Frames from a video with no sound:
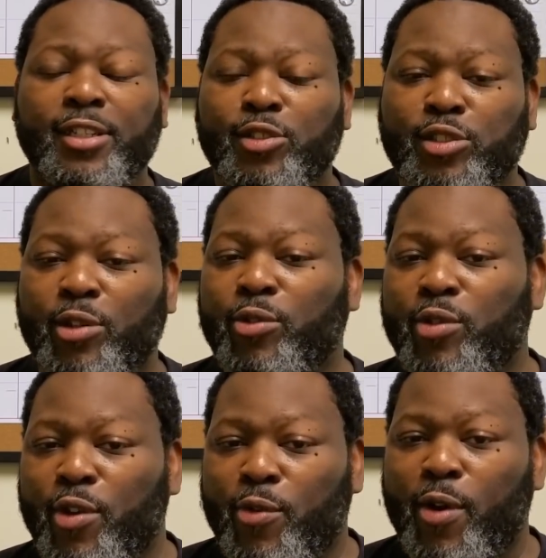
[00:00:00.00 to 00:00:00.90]
so you
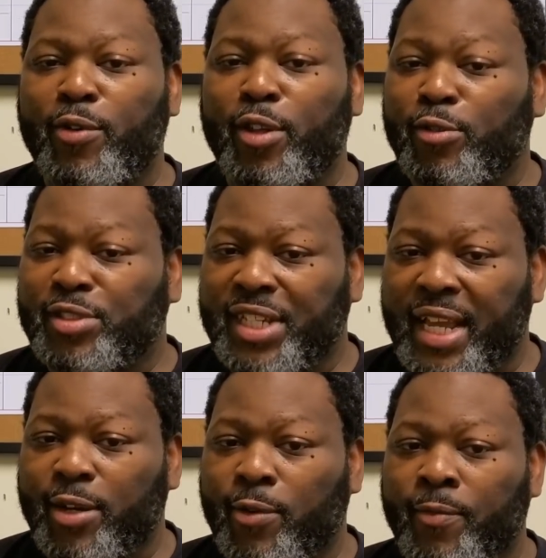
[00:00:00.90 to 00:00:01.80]
can grow your
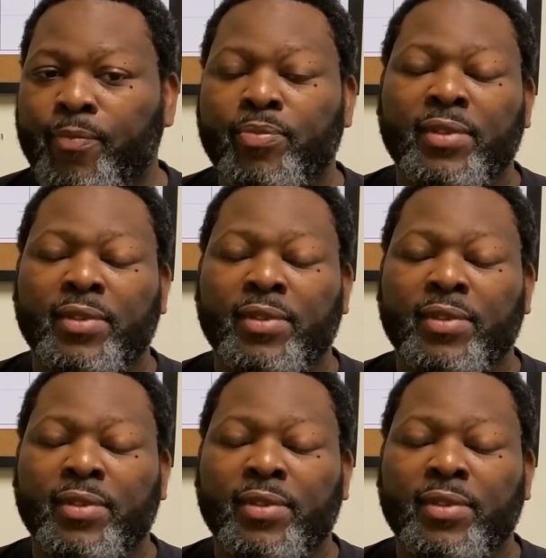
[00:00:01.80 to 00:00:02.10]
channel.